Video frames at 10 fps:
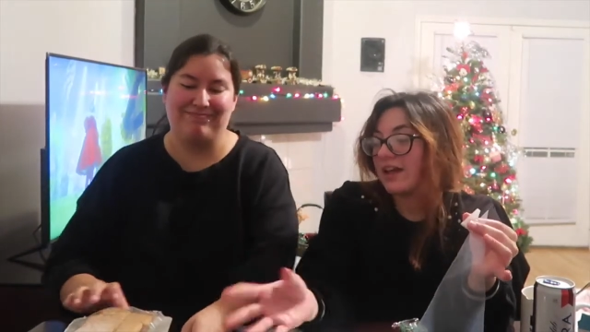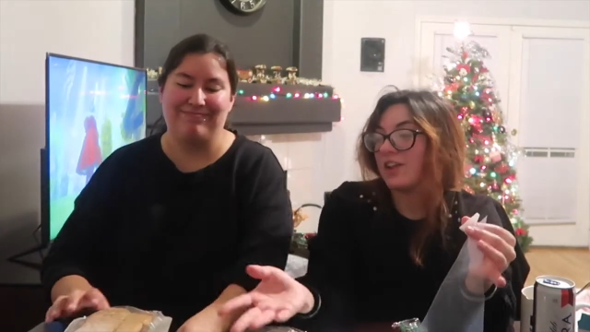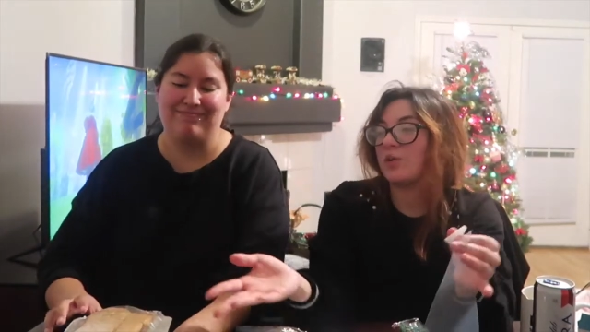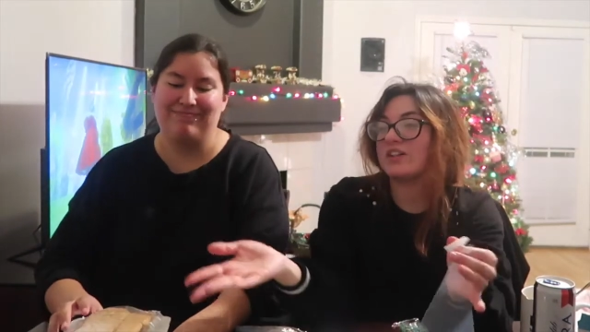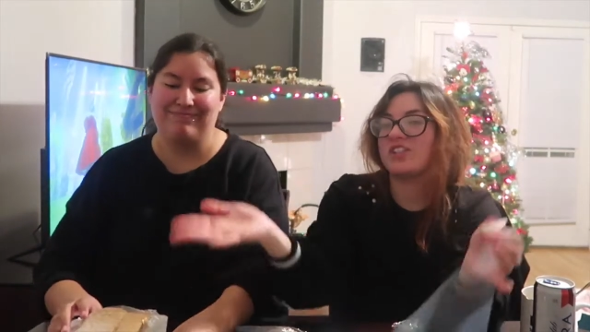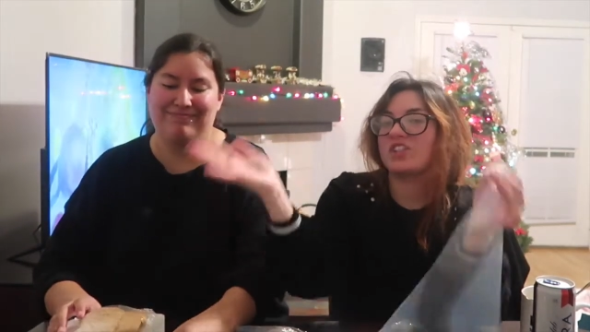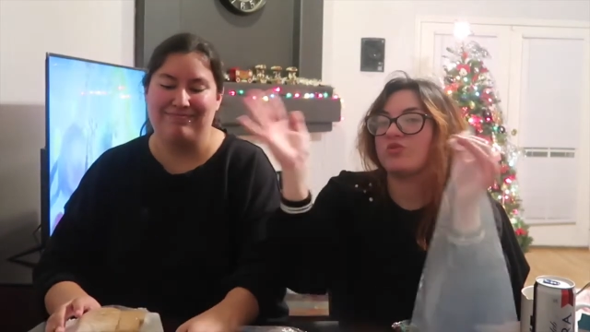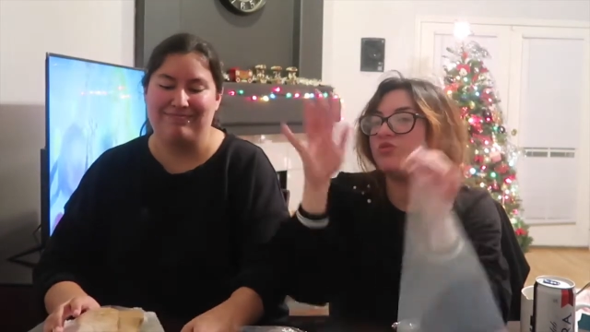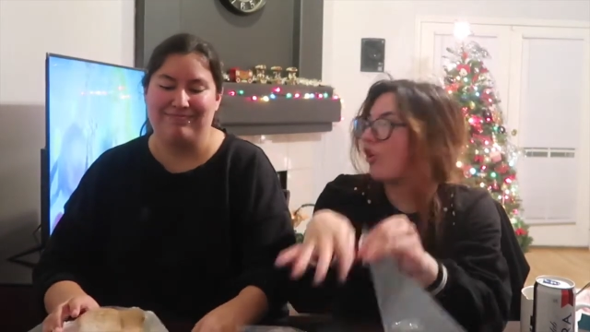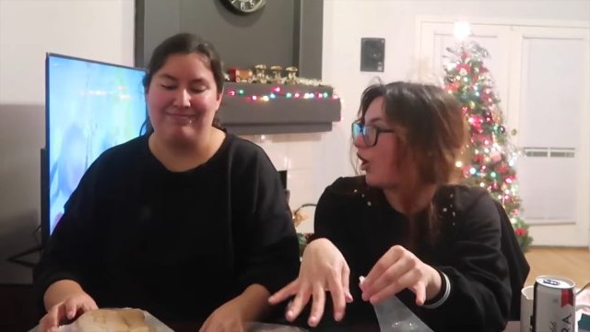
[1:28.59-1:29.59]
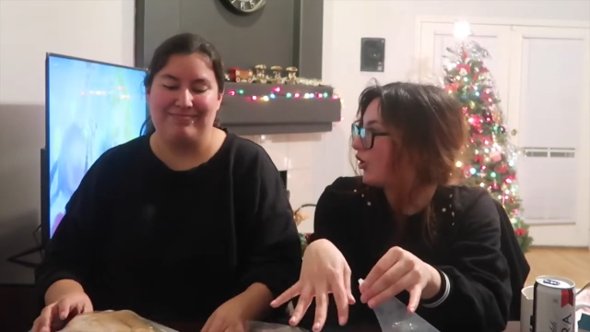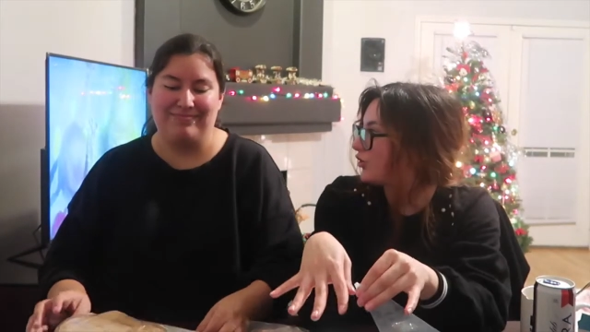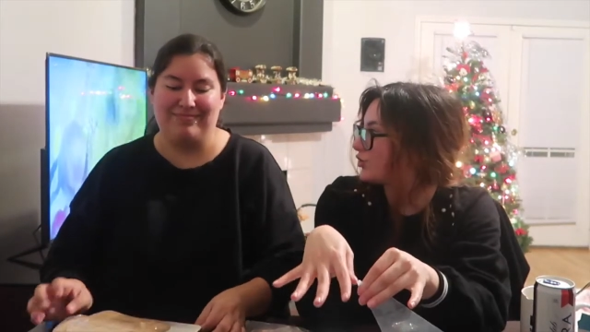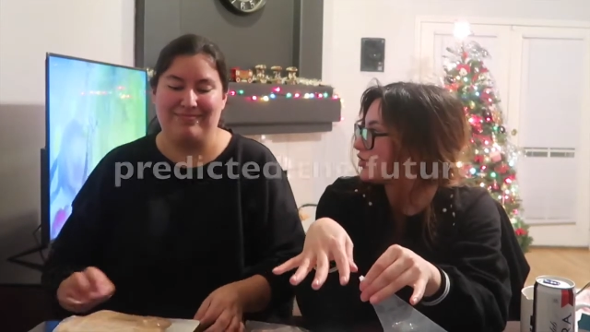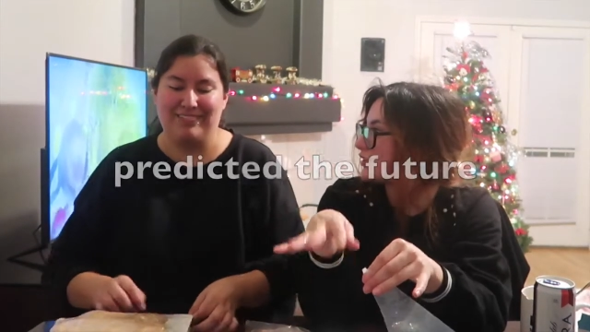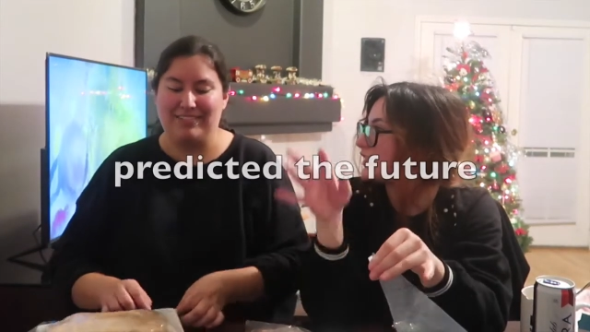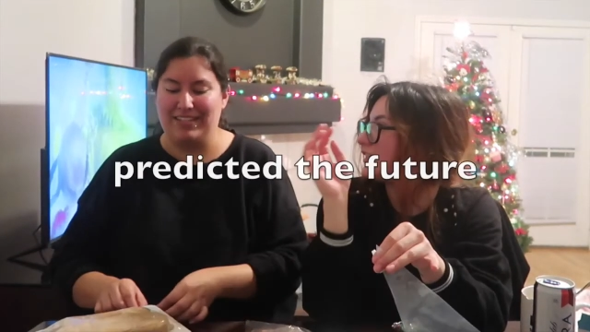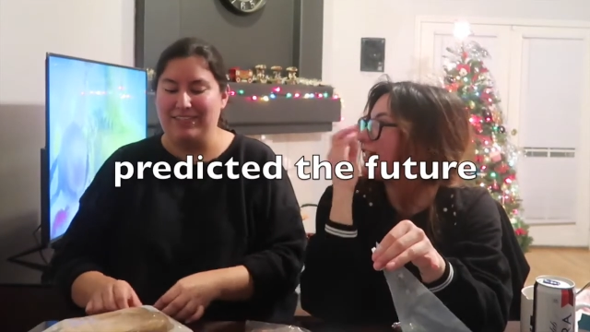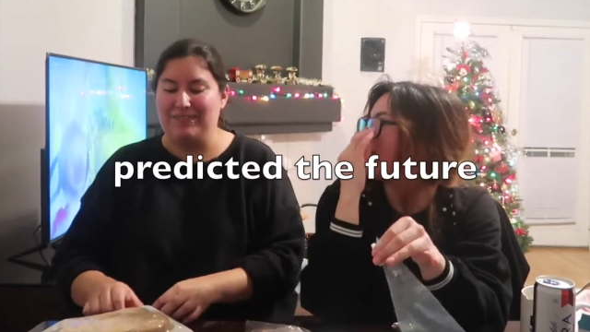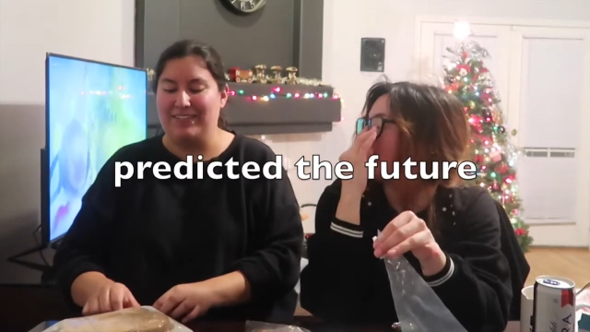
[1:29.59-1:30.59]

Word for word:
Speaker 1: Otherwise it just falls. Oh, that